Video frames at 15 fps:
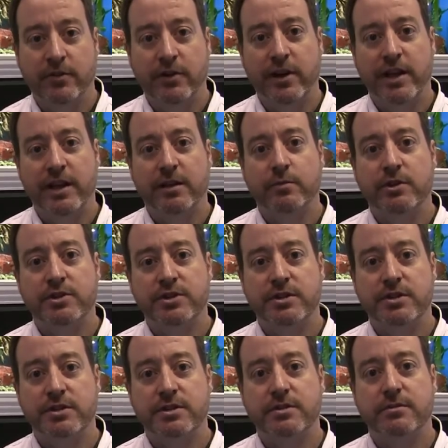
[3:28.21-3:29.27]
on their head, which
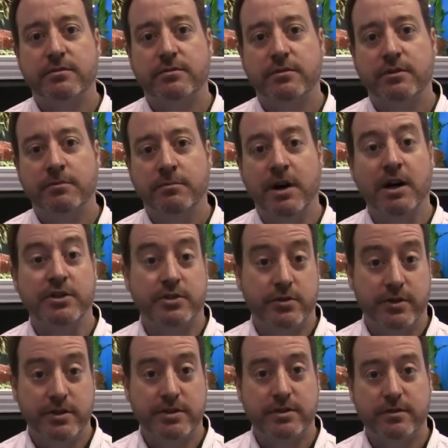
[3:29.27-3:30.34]
is
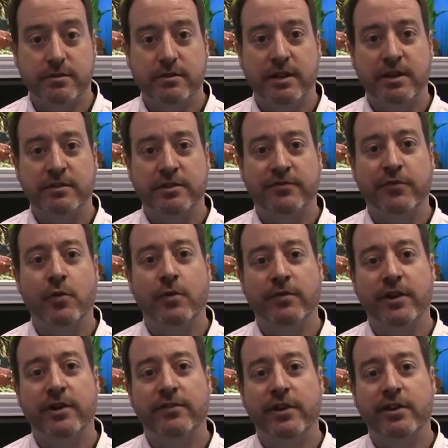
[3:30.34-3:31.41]
monstrous, uh, deform,
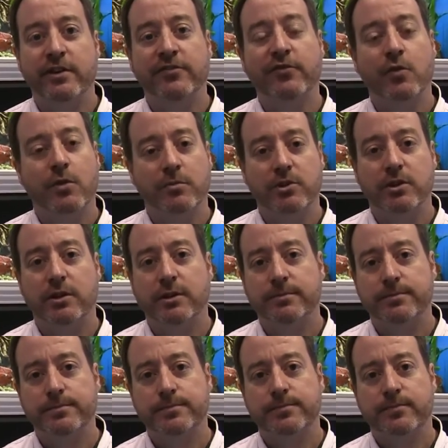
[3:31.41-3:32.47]
very very deformed looking.
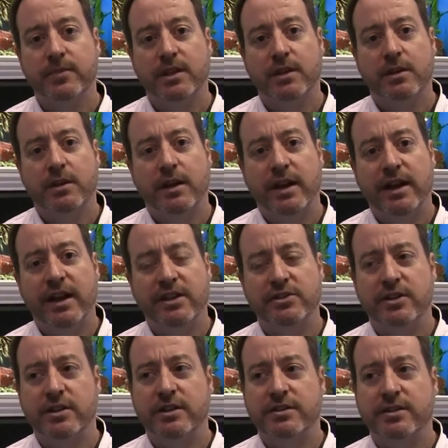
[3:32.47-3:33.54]
And
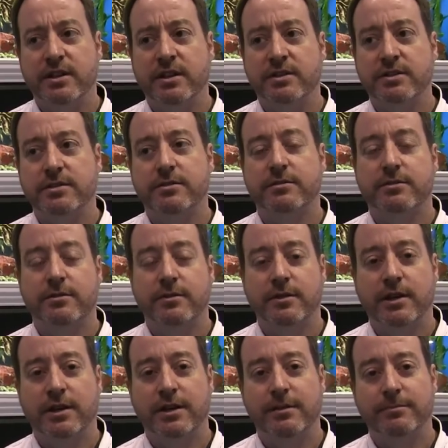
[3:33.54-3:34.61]
actually, it's it's
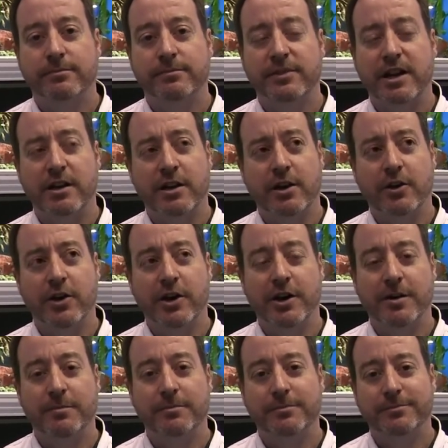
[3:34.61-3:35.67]
um, not called a
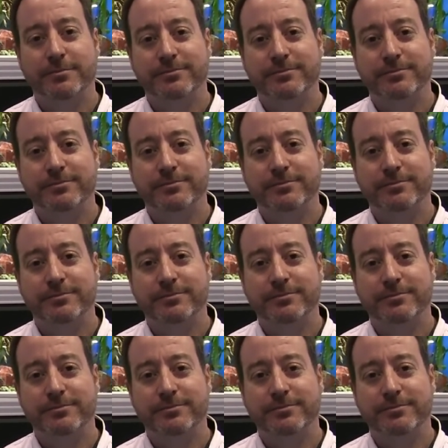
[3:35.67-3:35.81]
hump.